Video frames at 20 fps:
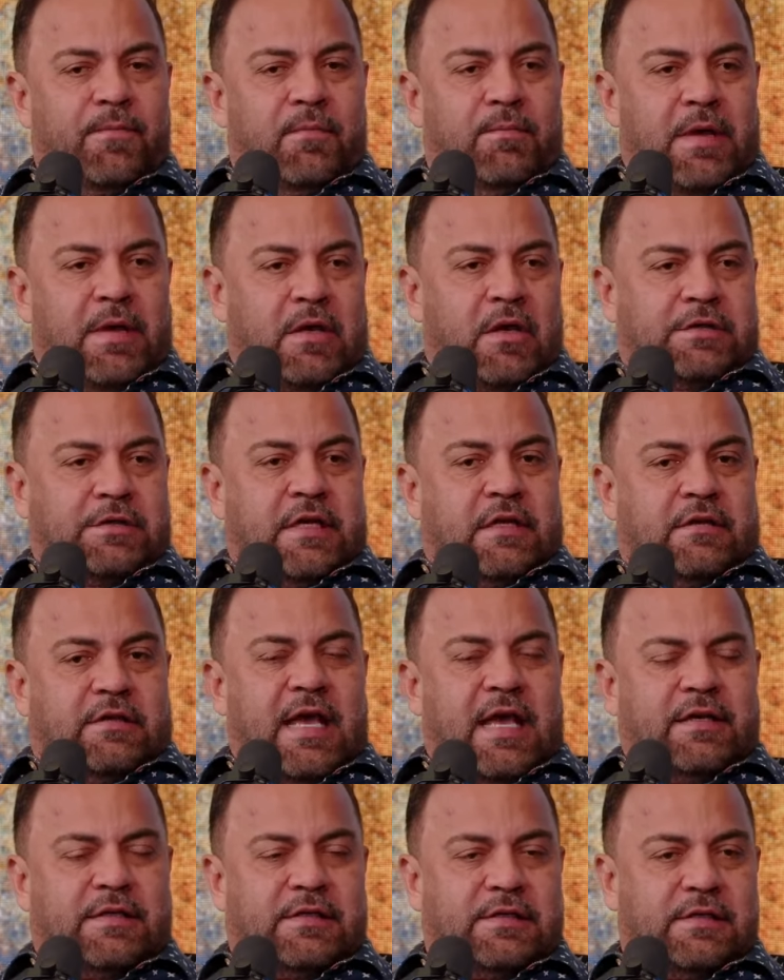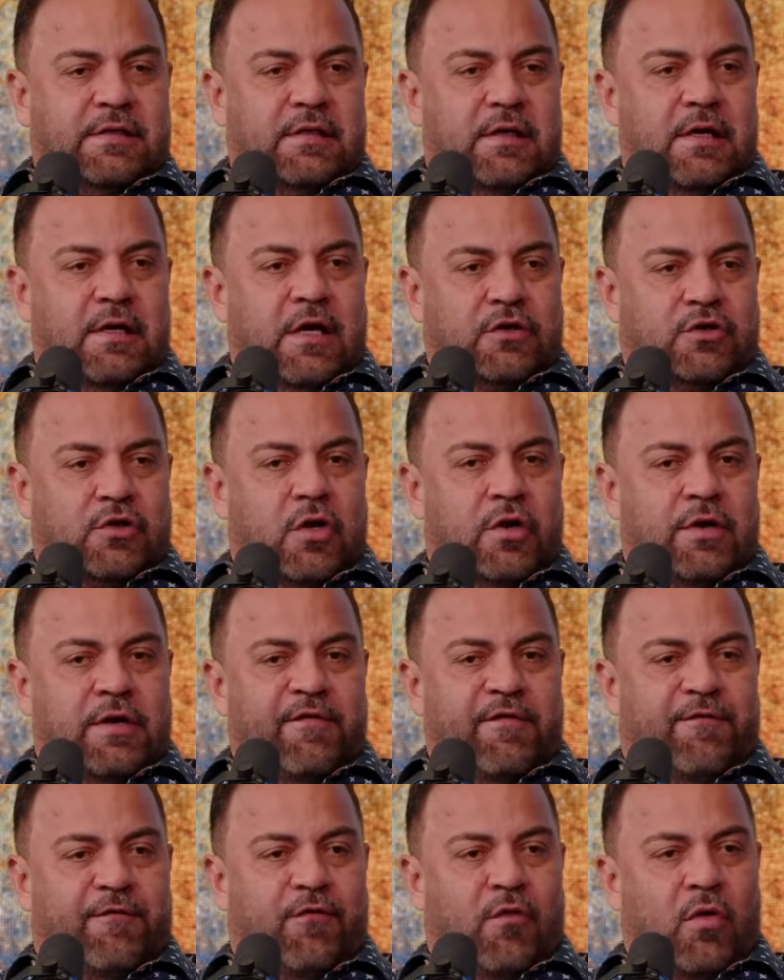because it takes a
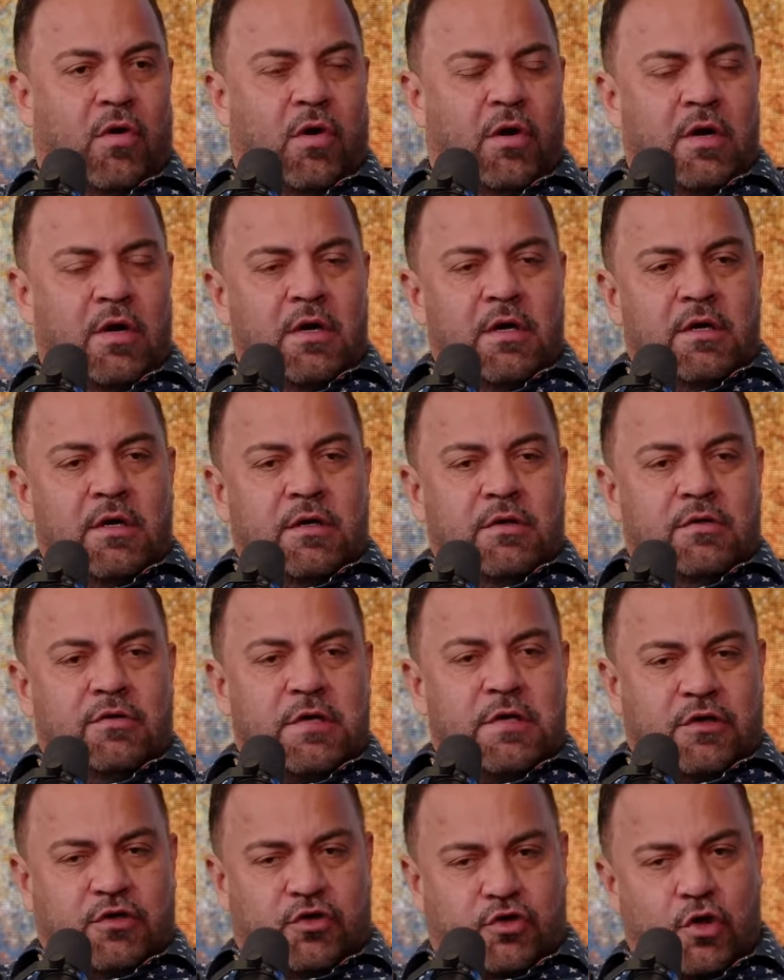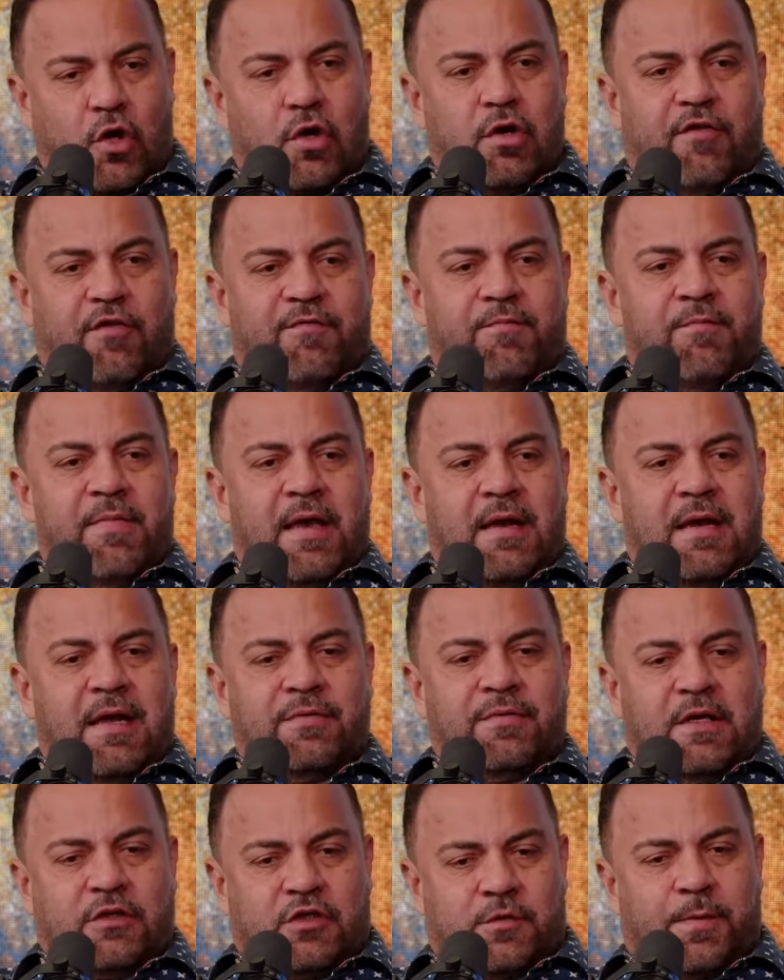journey for the soul of man
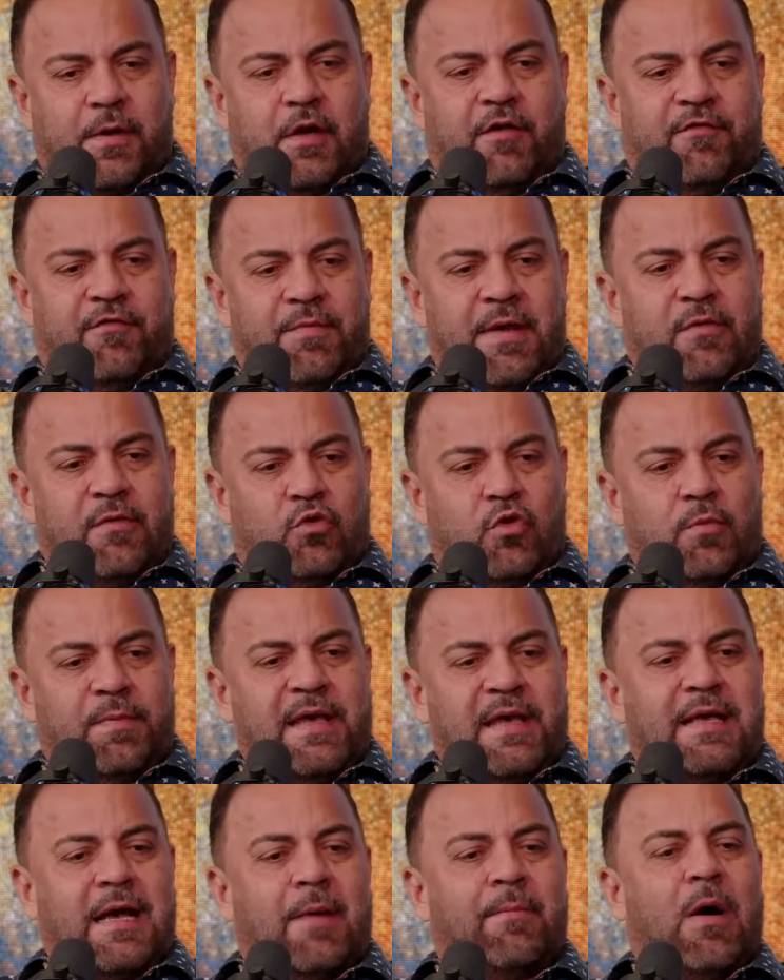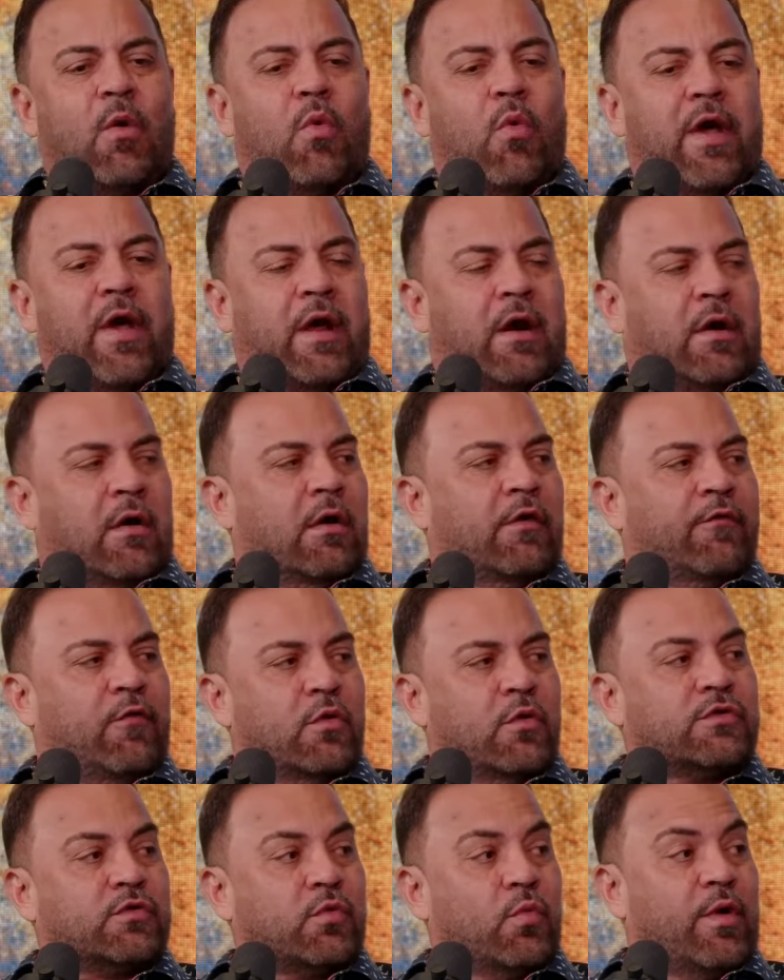and the spirit of man to become aware of
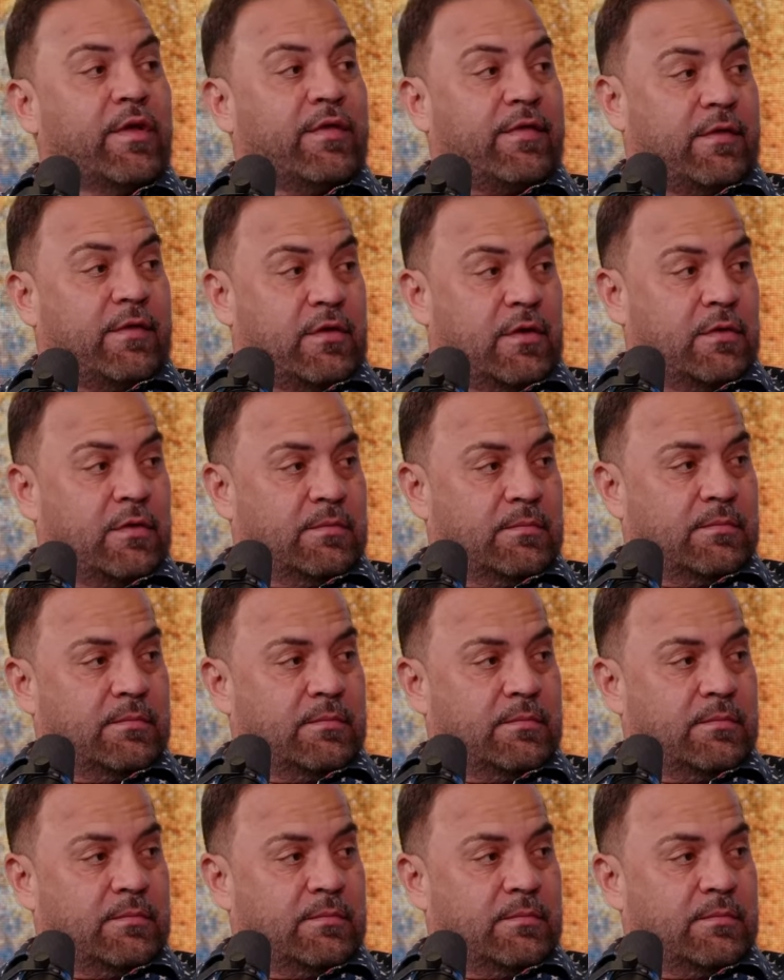who's with you.